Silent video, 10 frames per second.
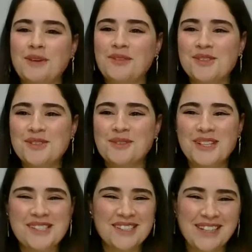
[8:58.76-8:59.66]
my first
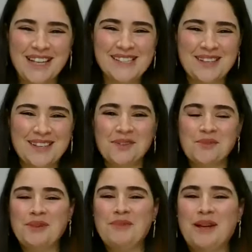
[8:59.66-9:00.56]
question, as
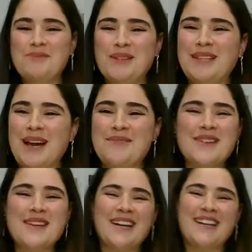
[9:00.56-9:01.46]
everyone might be
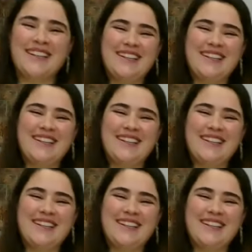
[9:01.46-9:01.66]
typing?